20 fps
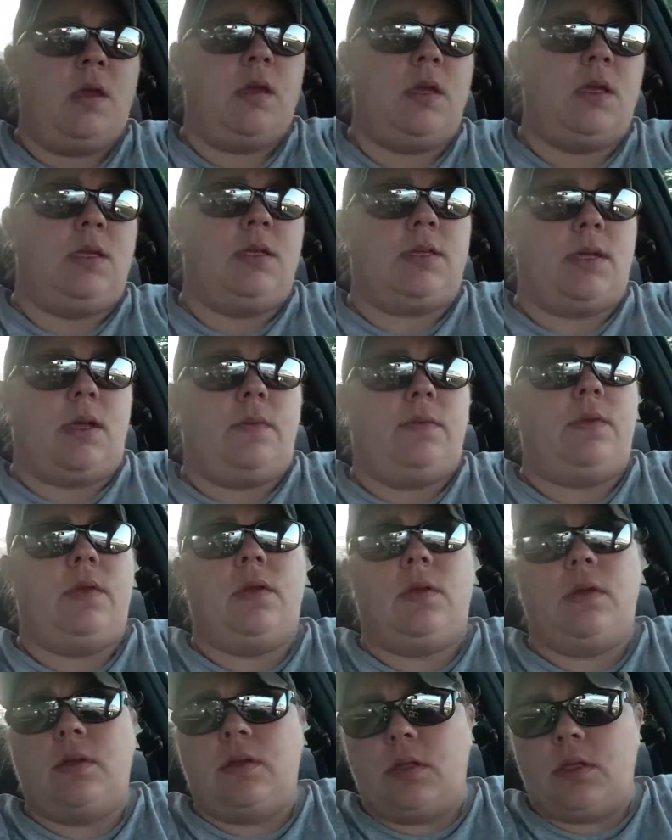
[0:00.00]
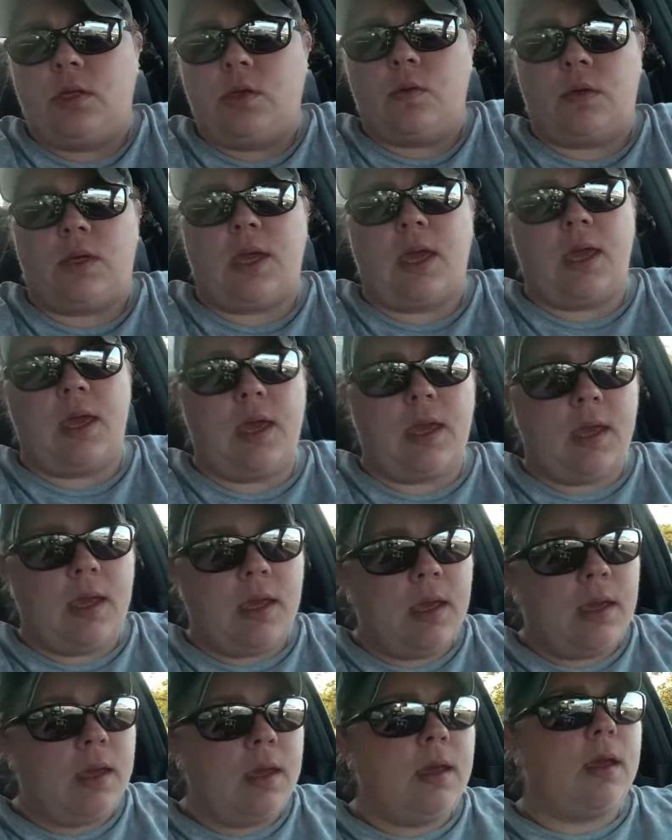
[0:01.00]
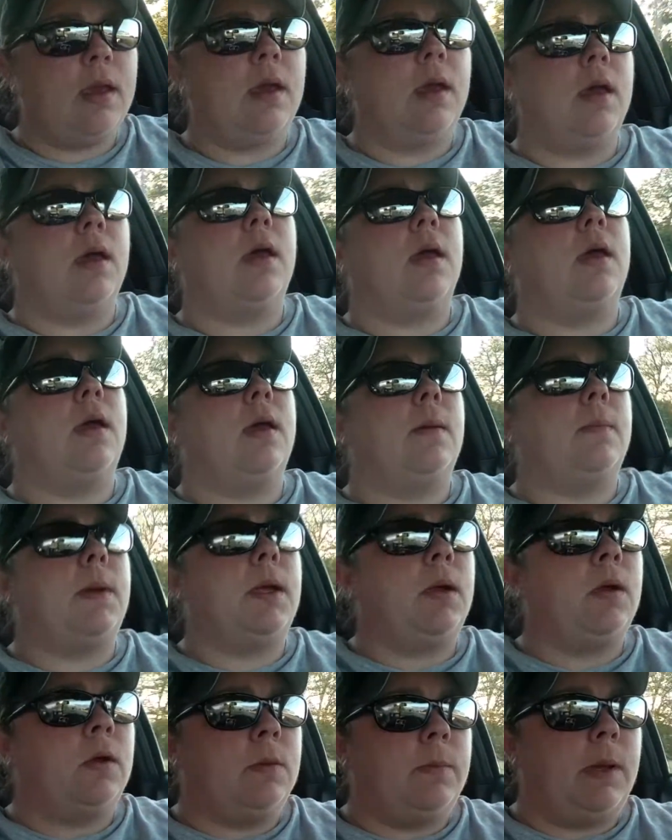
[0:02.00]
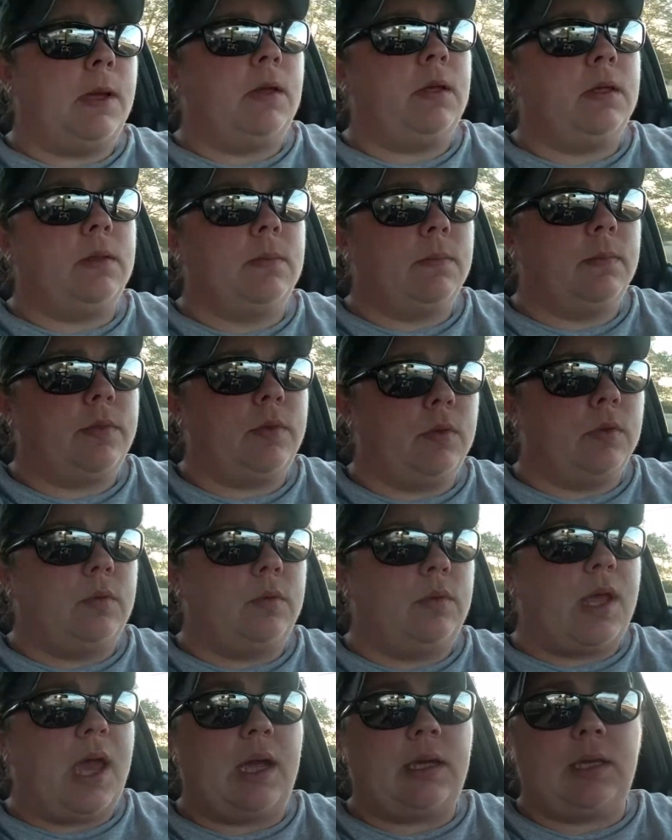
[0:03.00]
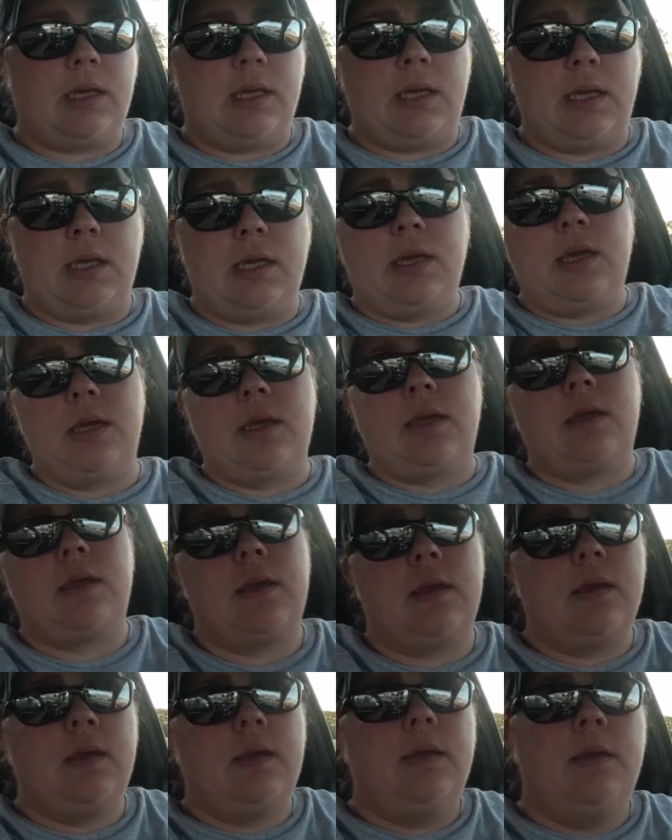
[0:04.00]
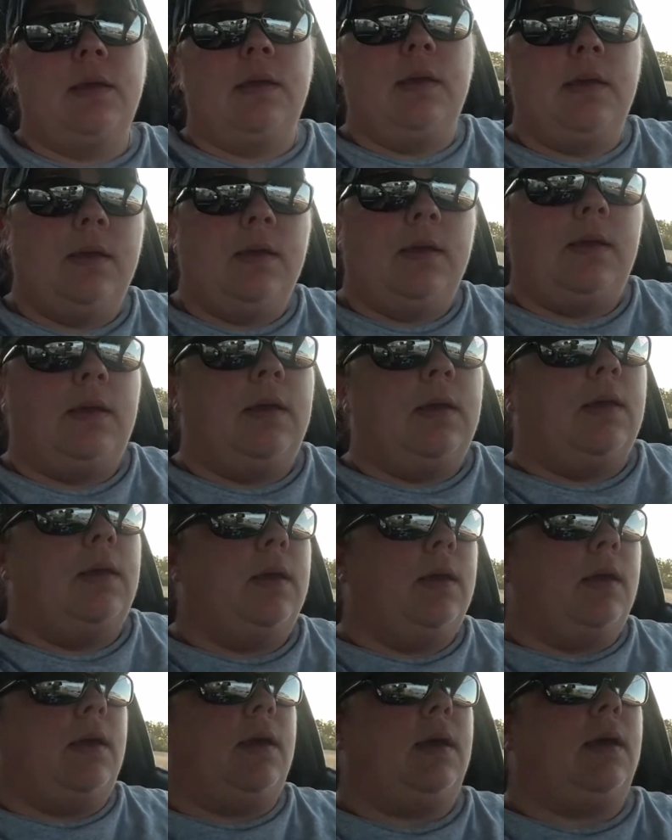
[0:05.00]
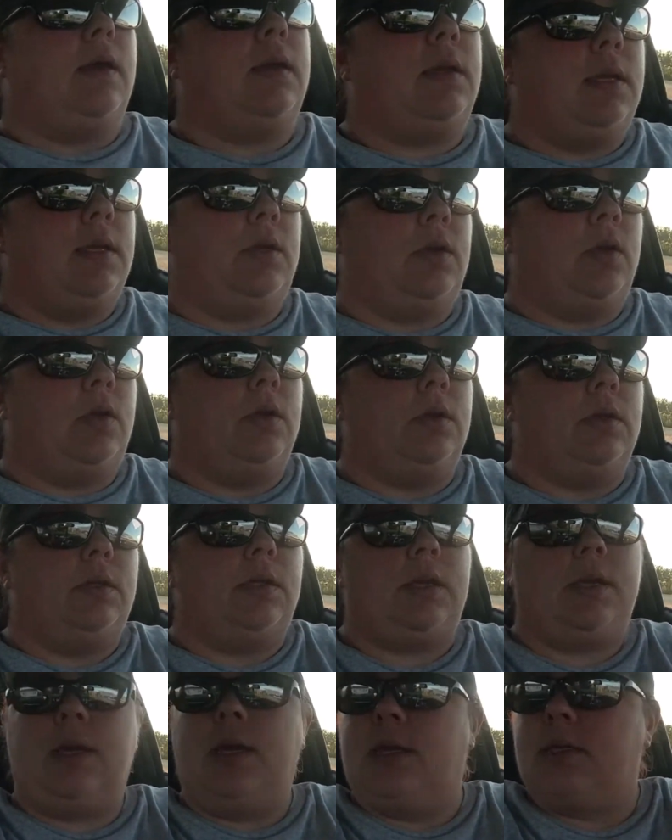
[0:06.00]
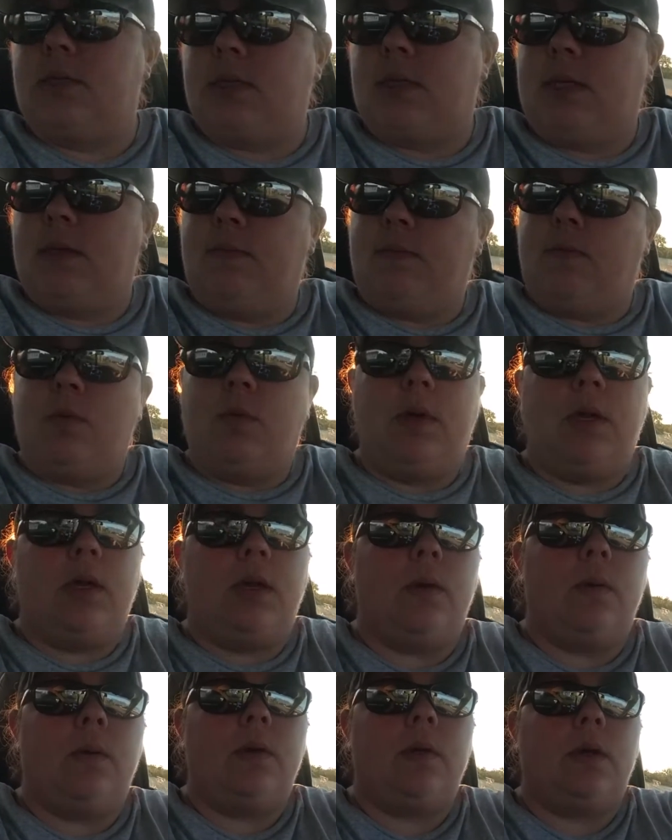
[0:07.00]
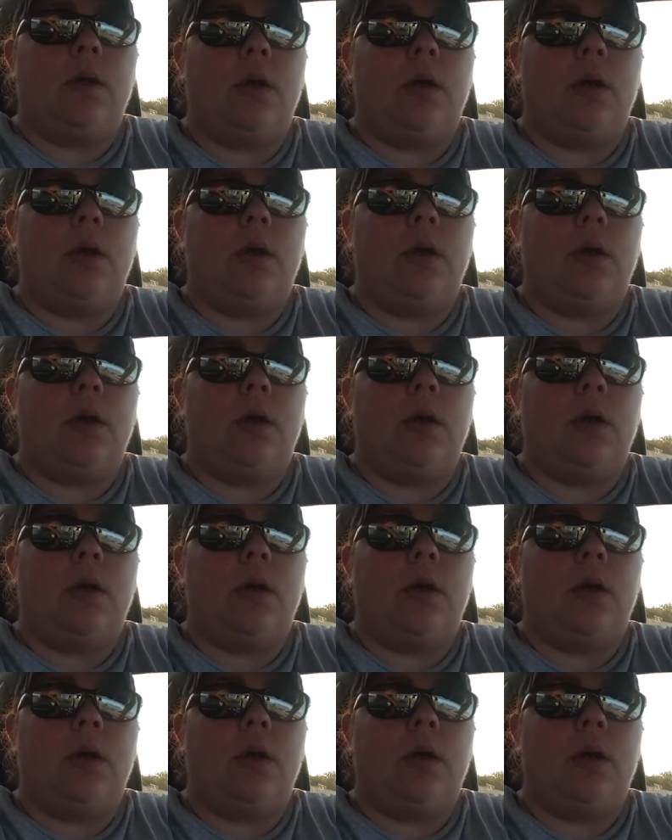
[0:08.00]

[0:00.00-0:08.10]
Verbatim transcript: He's out there in the UK. Um, I heard about him through Doc Inc. Uh, he currently has a giveaway going